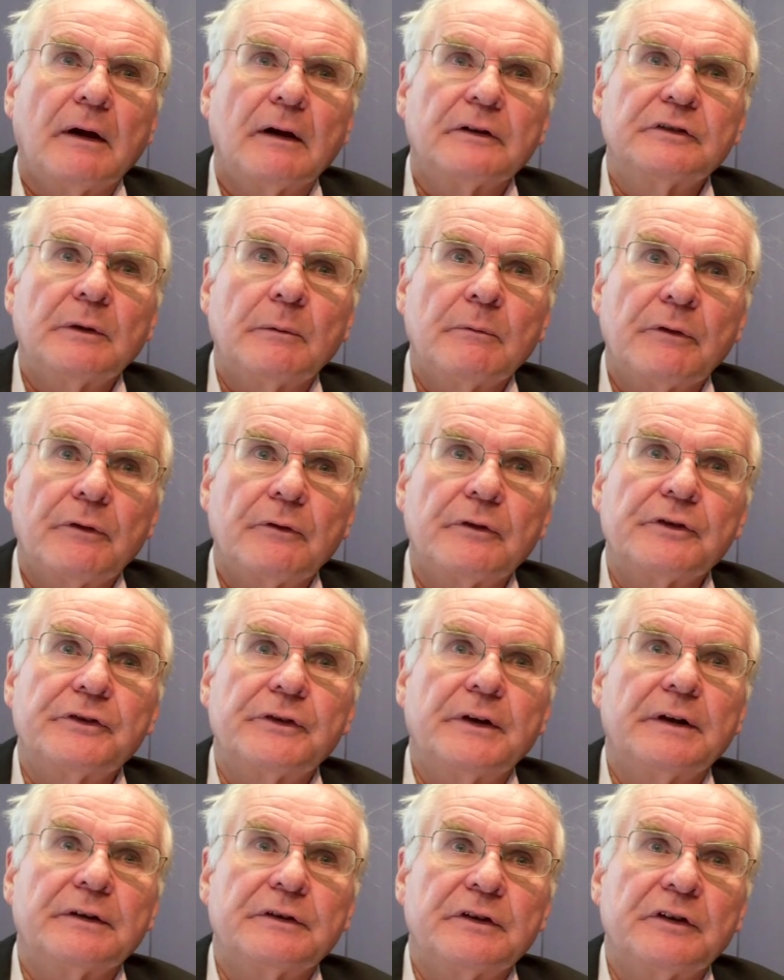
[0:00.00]
Some of the
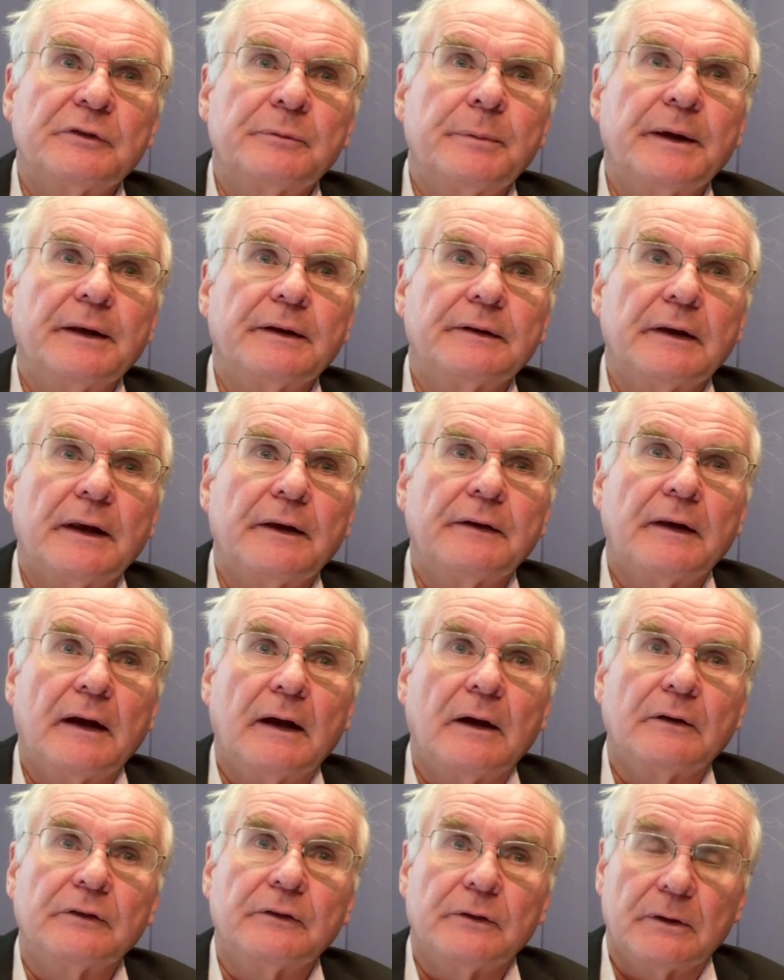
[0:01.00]
research that's being done
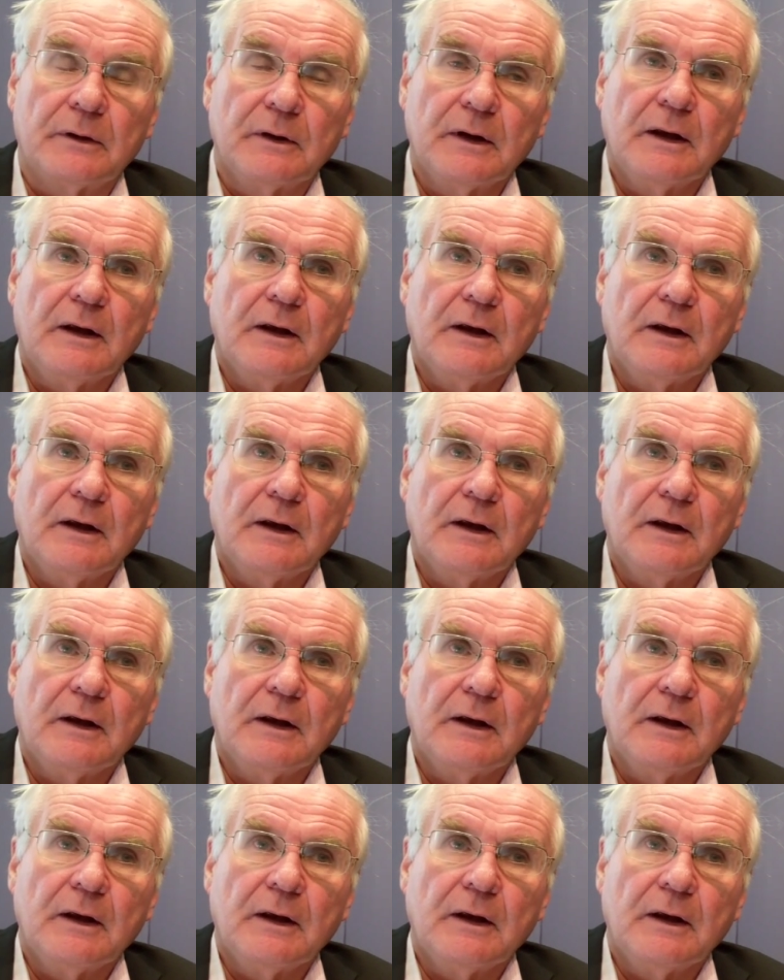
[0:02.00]
now into